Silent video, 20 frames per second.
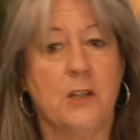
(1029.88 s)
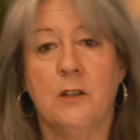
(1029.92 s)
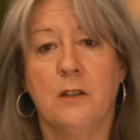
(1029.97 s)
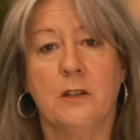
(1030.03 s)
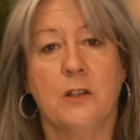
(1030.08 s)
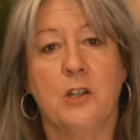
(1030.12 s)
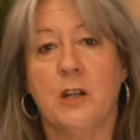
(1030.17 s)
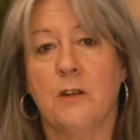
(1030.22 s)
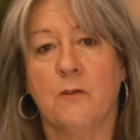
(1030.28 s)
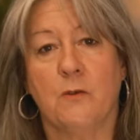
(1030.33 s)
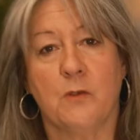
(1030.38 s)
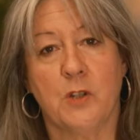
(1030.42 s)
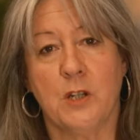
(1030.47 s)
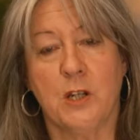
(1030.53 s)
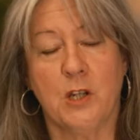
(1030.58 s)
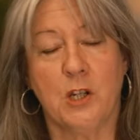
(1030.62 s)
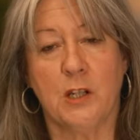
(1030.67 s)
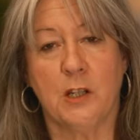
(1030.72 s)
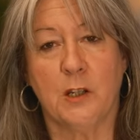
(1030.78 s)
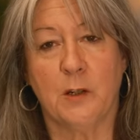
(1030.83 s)
general
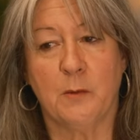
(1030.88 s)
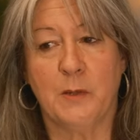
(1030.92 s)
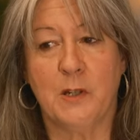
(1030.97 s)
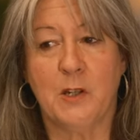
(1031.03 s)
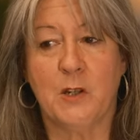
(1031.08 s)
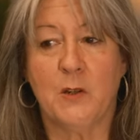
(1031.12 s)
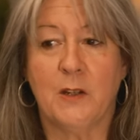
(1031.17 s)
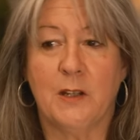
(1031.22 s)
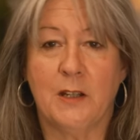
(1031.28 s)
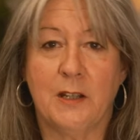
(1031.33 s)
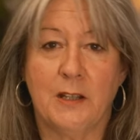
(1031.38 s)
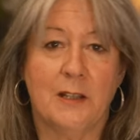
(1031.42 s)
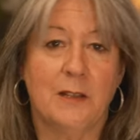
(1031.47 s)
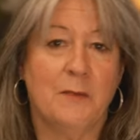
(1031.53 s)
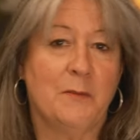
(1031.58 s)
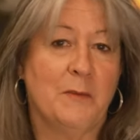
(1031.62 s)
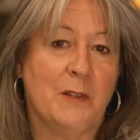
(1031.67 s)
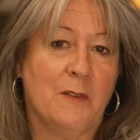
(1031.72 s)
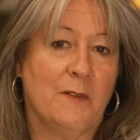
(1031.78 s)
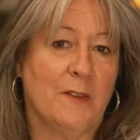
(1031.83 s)
stitching that I've been doing
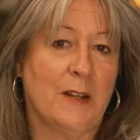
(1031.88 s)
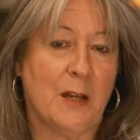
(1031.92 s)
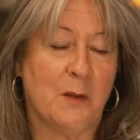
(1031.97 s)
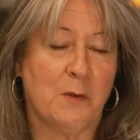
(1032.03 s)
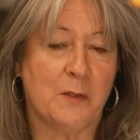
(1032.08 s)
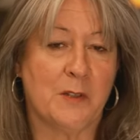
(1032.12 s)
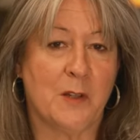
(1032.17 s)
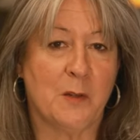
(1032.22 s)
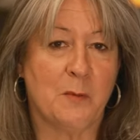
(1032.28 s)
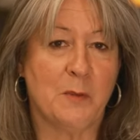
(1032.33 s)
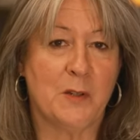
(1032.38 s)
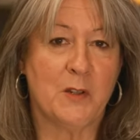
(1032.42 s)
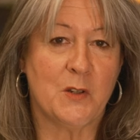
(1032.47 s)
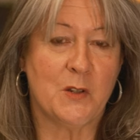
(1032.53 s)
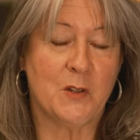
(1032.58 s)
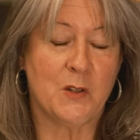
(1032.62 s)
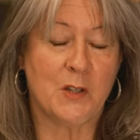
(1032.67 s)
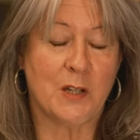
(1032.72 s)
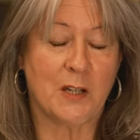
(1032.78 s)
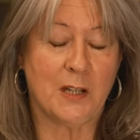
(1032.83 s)
and the flowers that I've been
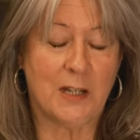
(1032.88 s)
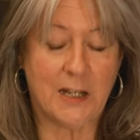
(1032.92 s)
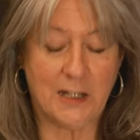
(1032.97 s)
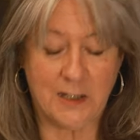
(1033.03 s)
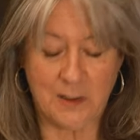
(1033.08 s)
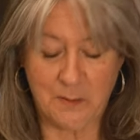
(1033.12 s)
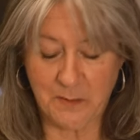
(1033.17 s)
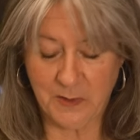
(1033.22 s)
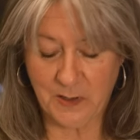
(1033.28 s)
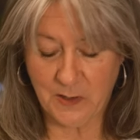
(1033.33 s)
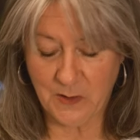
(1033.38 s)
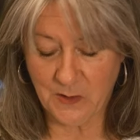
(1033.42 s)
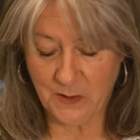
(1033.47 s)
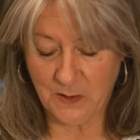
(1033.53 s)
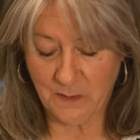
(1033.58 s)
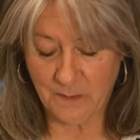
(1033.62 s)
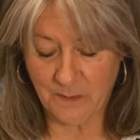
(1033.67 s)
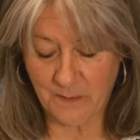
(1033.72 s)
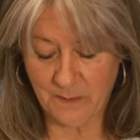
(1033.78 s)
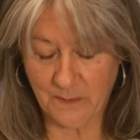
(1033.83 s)
doing to connect them, because
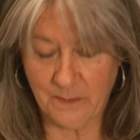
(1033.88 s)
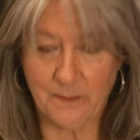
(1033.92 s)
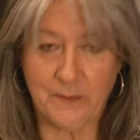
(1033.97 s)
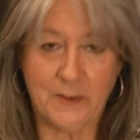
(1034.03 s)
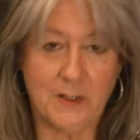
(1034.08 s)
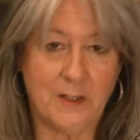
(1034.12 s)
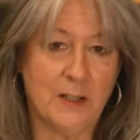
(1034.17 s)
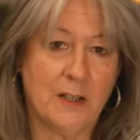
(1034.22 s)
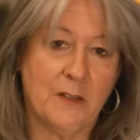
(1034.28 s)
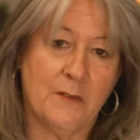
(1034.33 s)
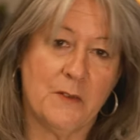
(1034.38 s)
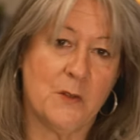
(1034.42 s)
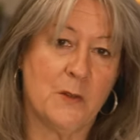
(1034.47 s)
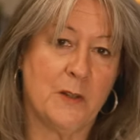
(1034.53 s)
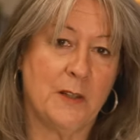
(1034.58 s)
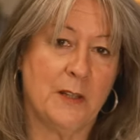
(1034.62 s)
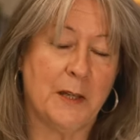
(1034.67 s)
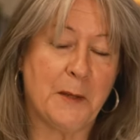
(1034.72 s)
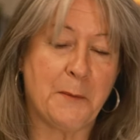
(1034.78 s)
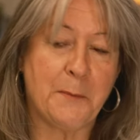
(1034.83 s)
I love
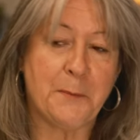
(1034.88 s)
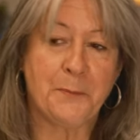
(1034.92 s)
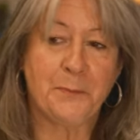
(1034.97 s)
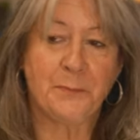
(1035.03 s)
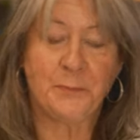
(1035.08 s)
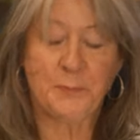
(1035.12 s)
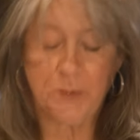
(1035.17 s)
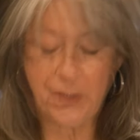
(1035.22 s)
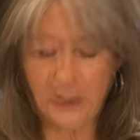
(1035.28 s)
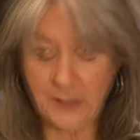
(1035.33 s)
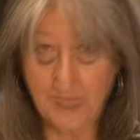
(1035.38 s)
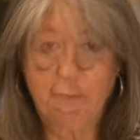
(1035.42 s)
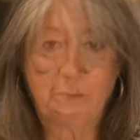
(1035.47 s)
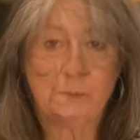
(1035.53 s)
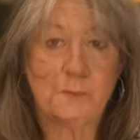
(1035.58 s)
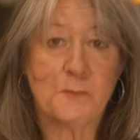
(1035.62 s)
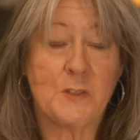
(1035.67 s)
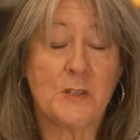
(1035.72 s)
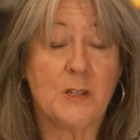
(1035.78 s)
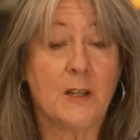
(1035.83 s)
doing that.
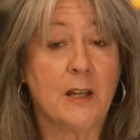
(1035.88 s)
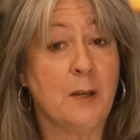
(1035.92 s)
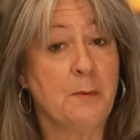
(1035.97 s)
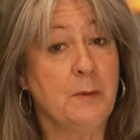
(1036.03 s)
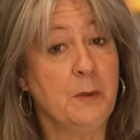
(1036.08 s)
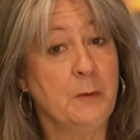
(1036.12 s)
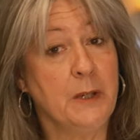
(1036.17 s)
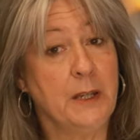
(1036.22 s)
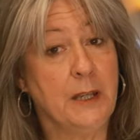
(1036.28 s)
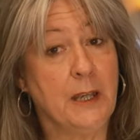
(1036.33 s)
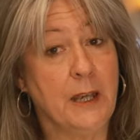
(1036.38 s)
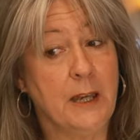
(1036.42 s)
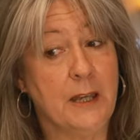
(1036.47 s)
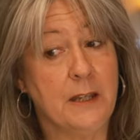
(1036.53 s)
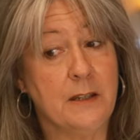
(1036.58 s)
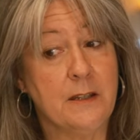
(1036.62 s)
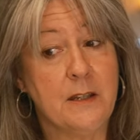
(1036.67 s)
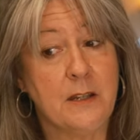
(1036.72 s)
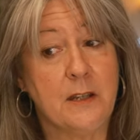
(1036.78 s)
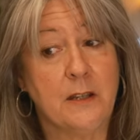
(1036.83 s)
So happy
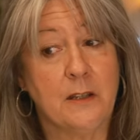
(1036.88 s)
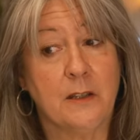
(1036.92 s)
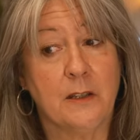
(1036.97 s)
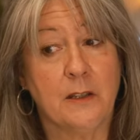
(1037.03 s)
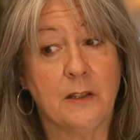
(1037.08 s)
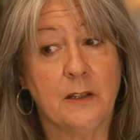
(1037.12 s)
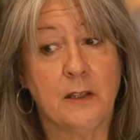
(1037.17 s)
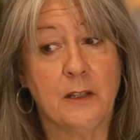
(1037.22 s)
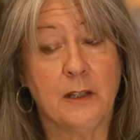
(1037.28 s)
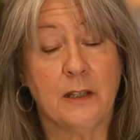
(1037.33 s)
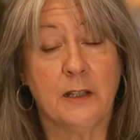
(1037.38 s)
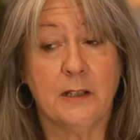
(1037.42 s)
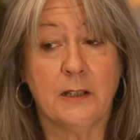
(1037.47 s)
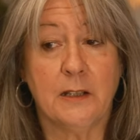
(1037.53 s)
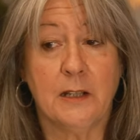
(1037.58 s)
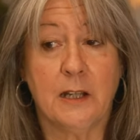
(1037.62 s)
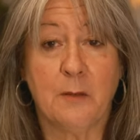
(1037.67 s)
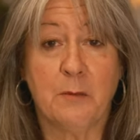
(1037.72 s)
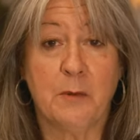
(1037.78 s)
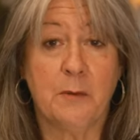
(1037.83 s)
weekend,
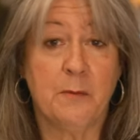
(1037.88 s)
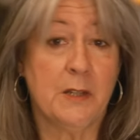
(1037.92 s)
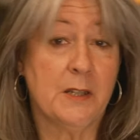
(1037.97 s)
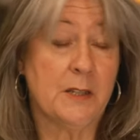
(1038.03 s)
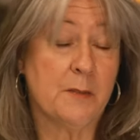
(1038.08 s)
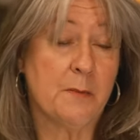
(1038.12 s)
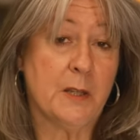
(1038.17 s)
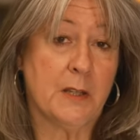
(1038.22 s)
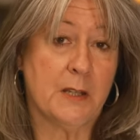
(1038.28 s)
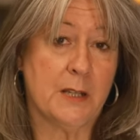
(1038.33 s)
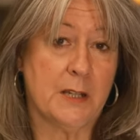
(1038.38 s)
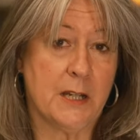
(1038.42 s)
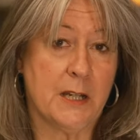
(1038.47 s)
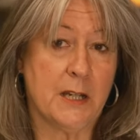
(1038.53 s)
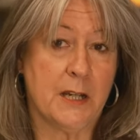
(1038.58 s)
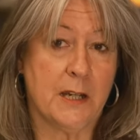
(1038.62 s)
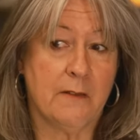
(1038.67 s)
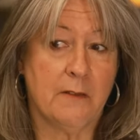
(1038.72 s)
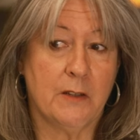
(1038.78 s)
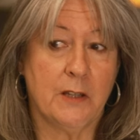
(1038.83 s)
and happy, it's Mother's Day
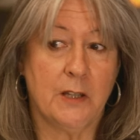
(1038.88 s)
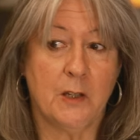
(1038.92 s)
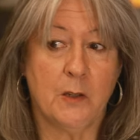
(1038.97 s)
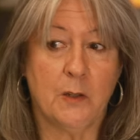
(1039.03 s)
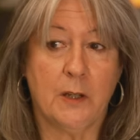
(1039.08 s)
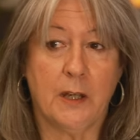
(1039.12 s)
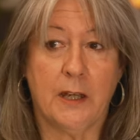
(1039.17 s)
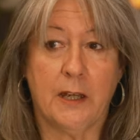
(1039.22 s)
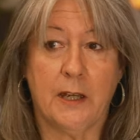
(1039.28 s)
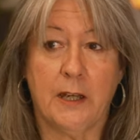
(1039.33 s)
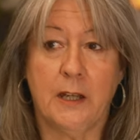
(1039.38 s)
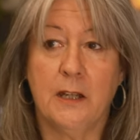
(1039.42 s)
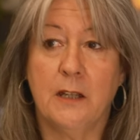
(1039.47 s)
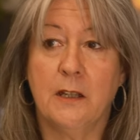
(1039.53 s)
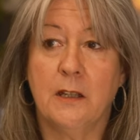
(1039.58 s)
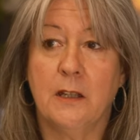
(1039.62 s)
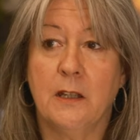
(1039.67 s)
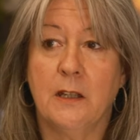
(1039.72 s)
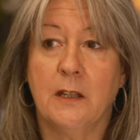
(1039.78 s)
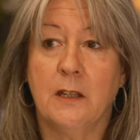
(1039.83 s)
here in the UK.
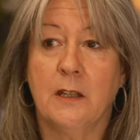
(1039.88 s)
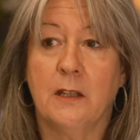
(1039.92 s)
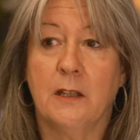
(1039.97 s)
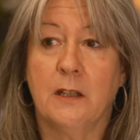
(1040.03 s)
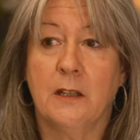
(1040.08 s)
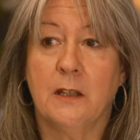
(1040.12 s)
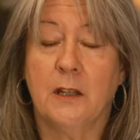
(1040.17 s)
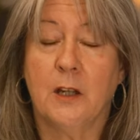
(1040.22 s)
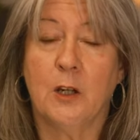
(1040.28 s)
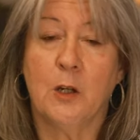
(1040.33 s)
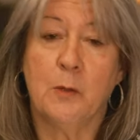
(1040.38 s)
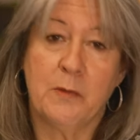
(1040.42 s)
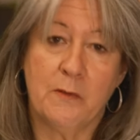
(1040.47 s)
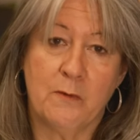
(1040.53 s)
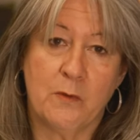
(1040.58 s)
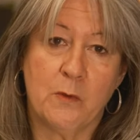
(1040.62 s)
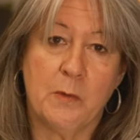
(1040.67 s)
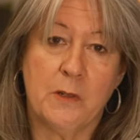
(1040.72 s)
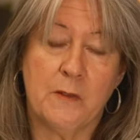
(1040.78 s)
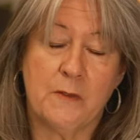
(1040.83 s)
Hoping
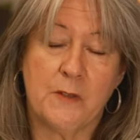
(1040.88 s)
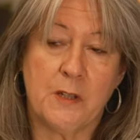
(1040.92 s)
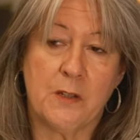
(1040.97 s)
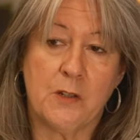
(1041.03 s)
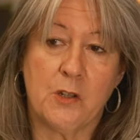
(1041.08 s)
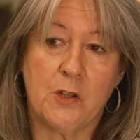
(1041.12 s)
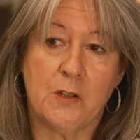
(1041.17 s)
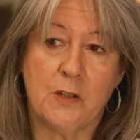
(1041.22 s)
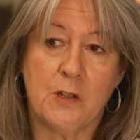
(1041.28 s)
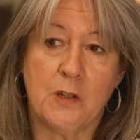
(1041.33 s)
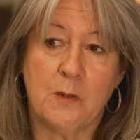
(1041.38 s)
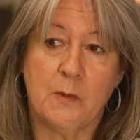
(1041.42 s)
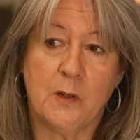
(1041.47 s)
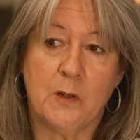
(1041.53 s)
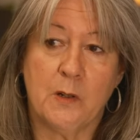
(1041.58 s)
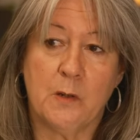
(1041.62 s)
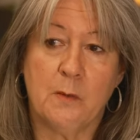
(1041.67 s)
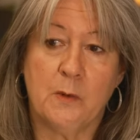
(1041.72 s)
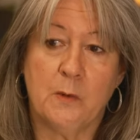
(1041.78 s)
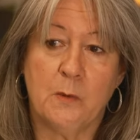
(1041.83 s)
for a bit of sunshine
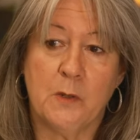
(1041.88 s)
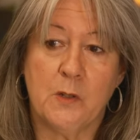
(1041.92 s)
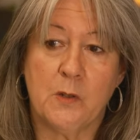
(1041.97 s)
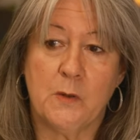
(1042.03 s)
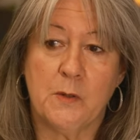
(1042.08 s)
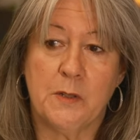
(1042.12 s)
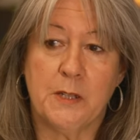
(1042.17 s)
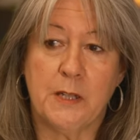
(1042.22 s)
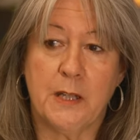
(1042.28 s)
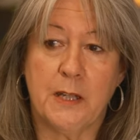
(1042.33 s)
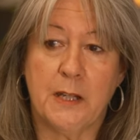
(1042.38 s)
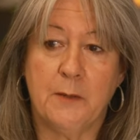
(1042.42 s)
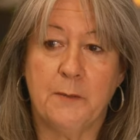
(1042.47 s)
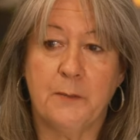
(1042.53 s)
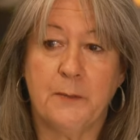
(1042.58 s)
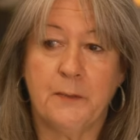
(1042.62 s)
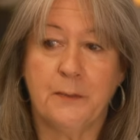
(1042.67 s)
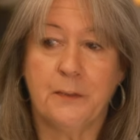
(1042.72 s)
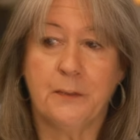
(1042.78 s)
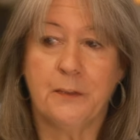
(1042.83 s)
tomorrow, but we shall see.
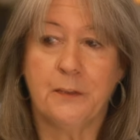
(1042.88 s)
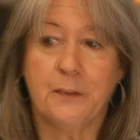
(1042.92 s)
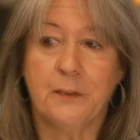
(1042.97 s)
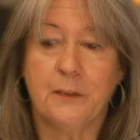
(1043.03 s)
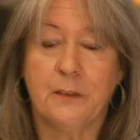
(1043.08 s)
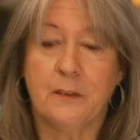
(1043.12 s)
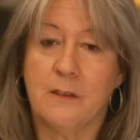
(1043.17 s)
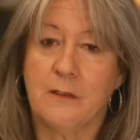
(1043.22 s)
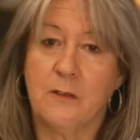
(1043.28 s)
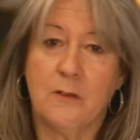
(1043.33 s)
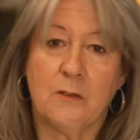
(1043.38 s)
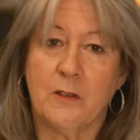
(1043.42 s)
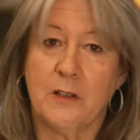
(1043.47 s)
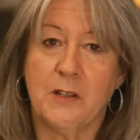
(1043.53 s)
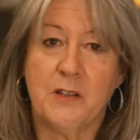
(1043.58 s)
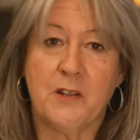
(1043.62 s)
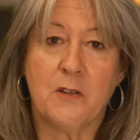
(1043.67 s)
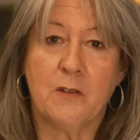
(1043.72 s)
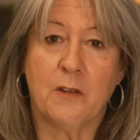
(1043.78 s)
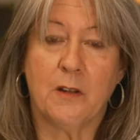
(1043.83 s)
It's not
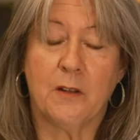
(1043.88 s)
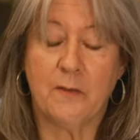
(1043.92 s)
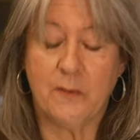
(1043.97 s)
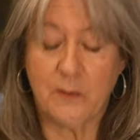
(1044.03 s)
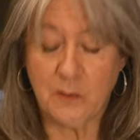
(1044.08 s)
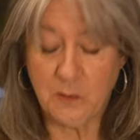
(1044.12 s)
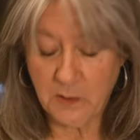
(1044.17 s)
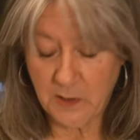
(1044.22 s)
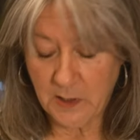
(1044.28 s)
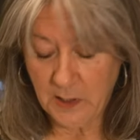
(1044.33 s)
looking too hopeful.